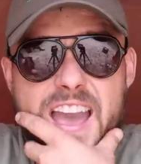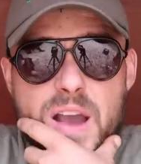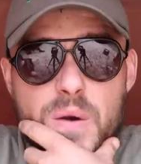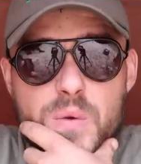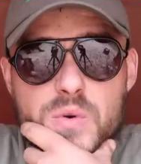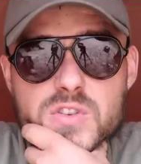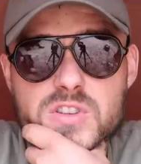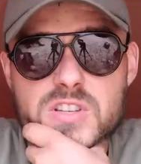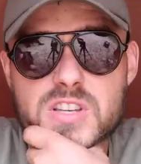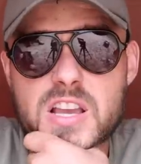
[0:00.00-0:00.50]

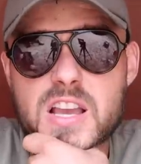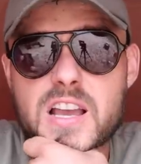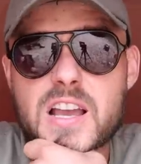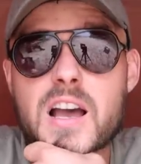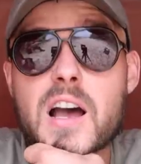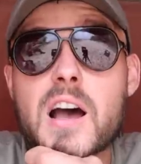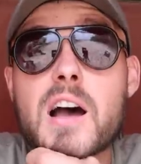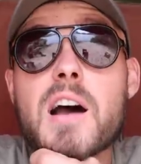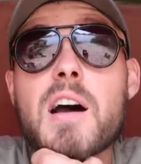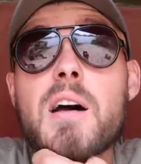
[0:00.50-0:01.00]
hours.
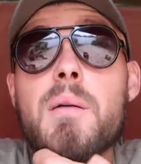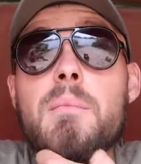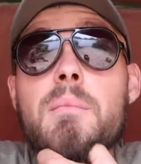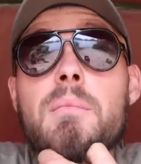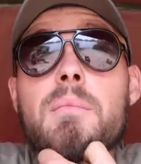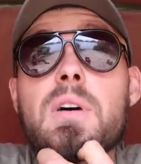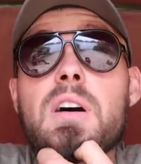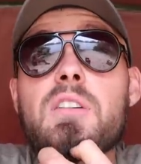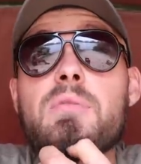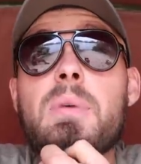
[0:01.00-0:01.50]

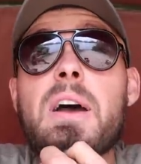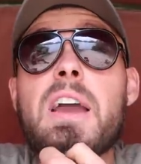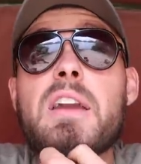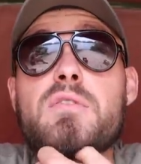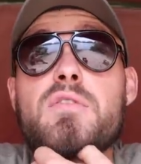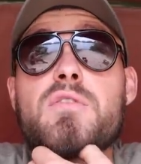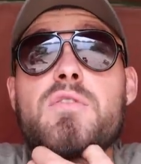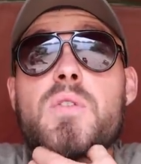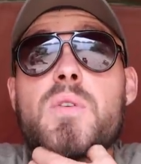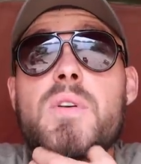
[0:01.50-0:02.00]
I've
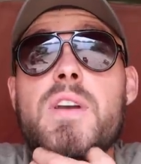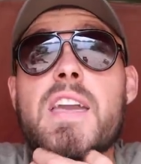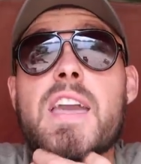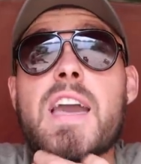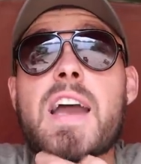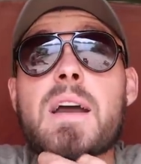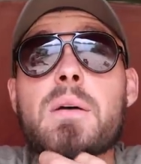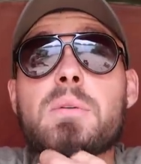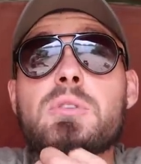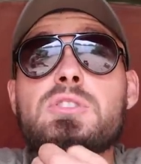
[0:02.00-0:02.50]
paid for
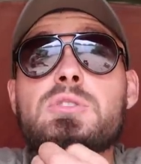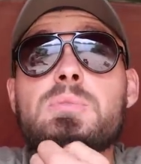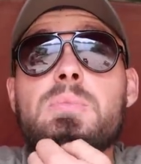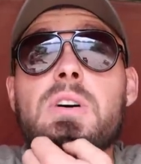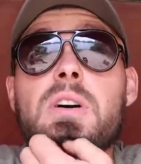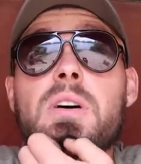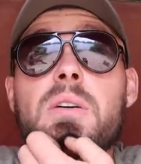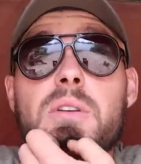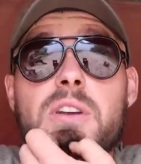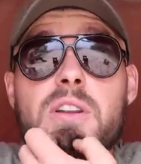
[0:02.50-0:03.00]
48 hours,
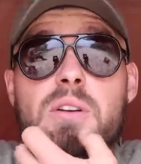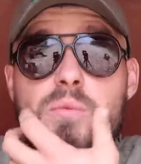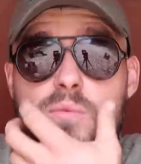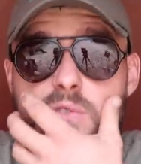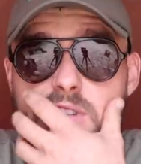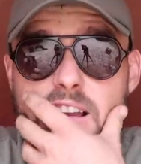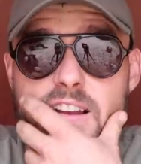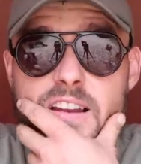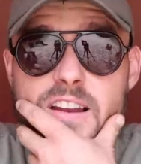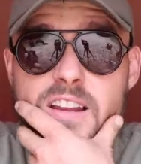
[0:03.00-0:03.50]
but I can
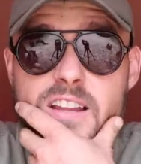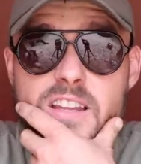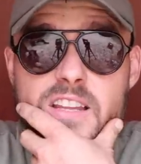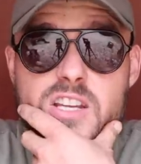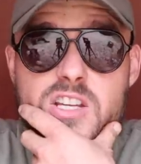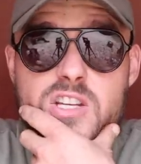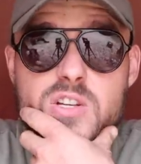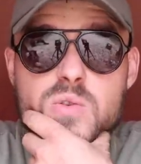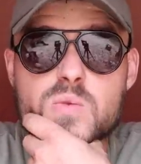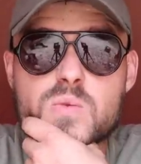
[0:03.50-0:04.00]
always add an
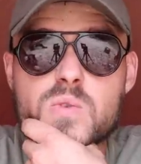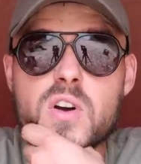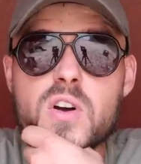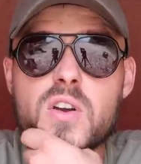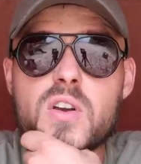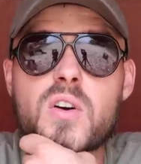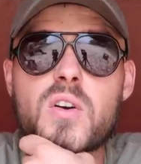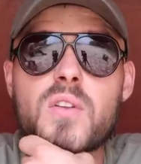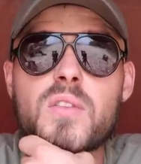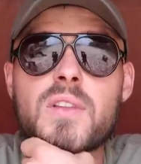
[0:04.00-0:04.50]
additional
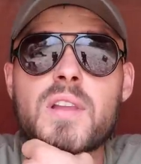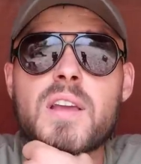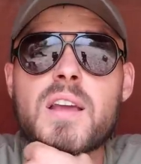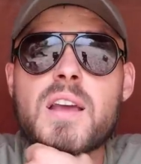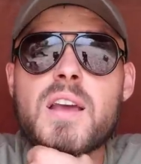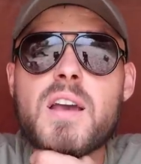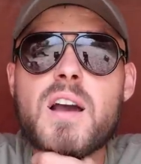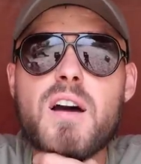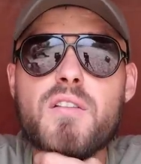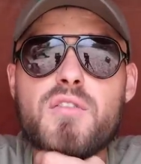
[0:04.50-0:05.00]
night on.
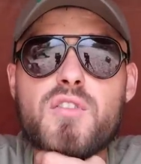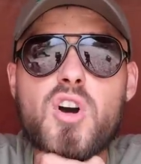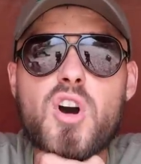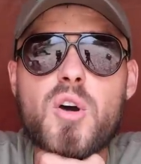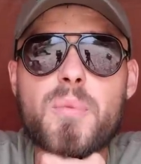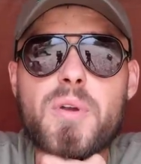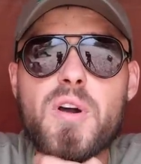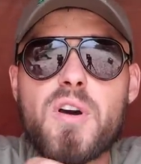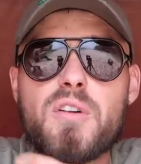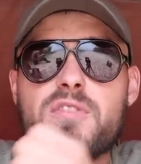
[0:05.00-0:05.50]
I've
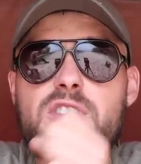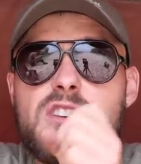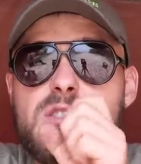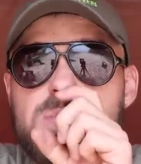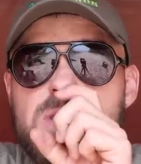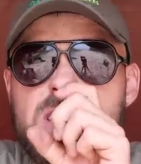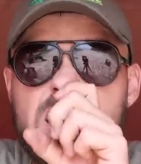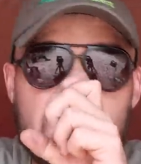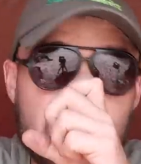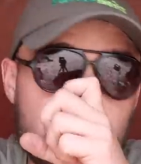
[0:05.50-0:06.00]
got to be off this
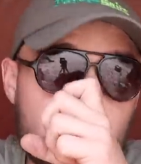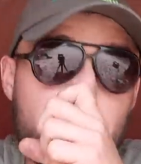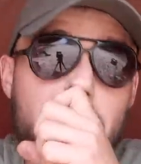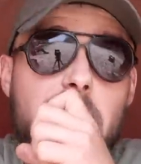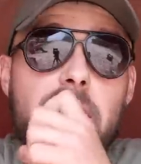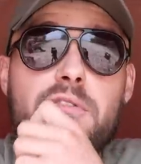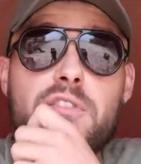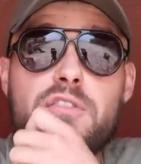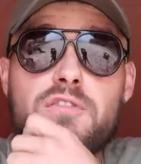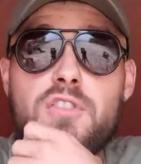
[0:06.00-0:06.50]
particular
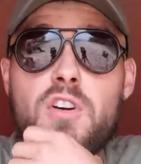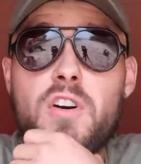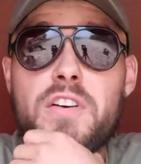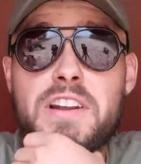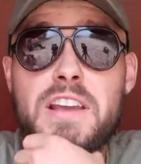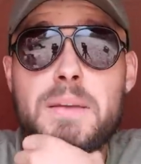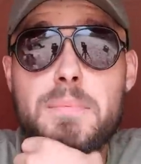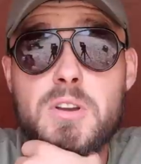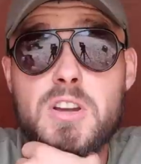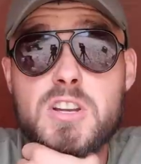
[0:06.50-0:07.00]
peg for
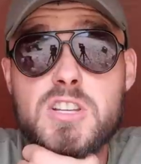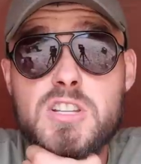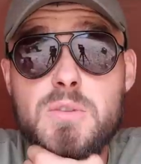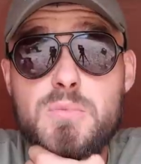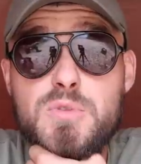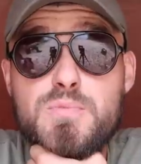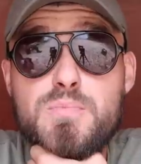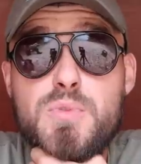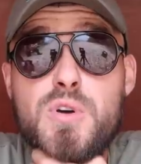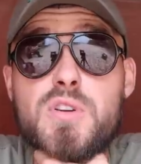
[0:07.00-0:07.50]
Friday because
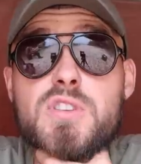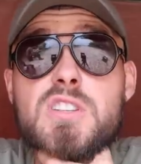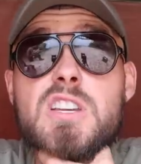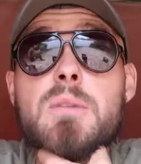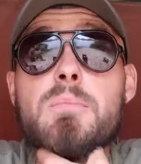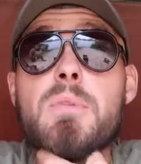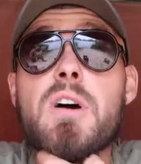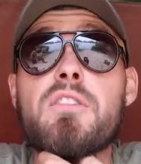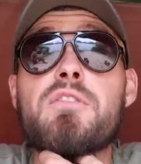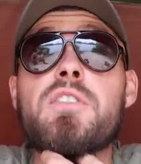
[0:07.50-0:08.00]
someone's booked
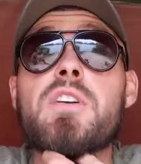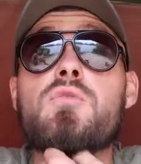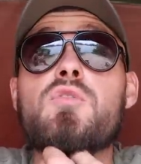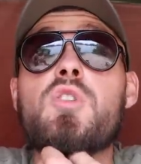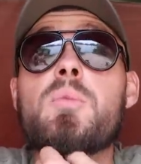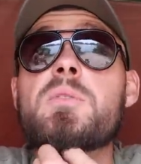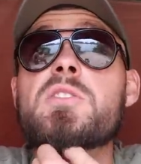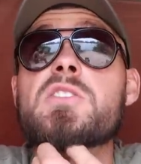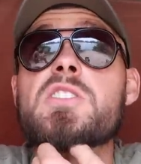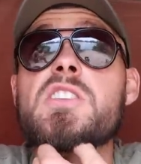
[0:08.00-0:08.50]
it, but I think
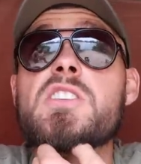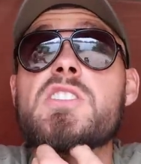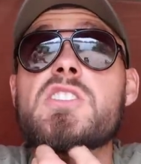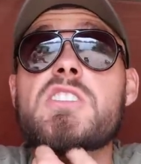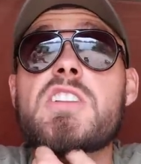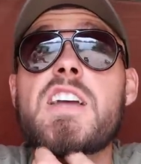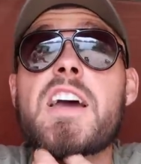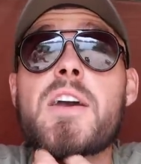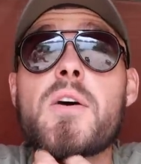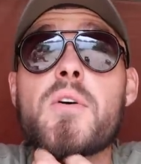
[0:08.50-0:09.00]
Rob is going to
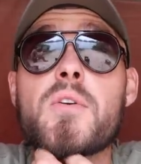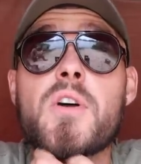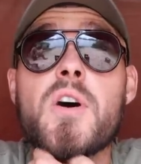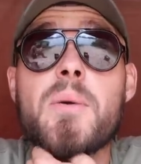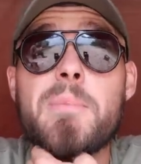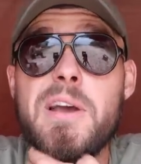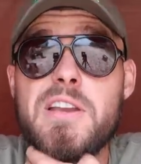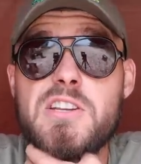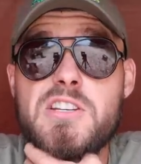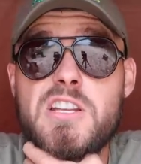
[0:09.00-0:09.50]
stay on.
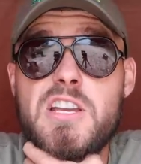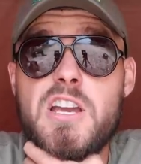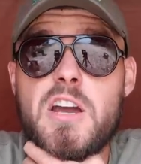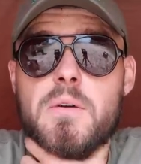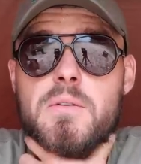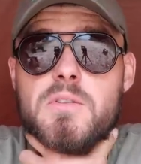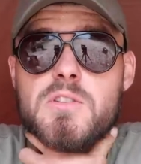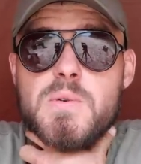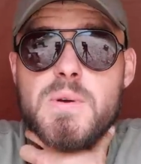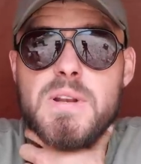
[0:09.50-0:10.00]
I'm actually
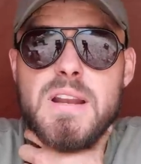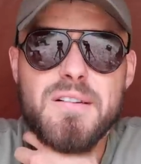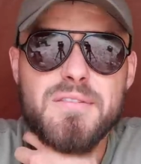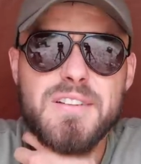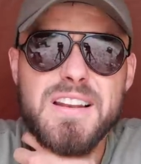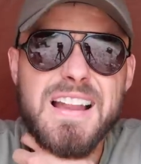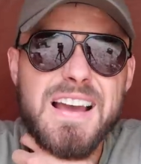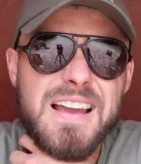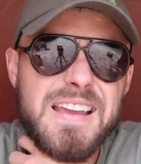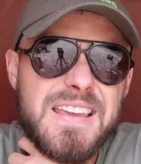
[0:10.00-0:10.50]
going to
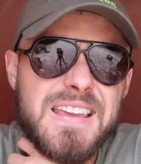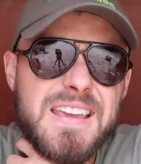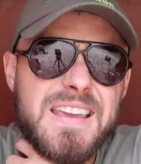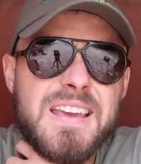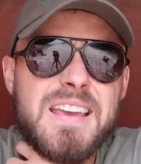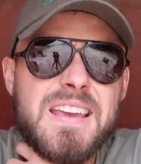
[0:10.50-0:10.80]
another lake.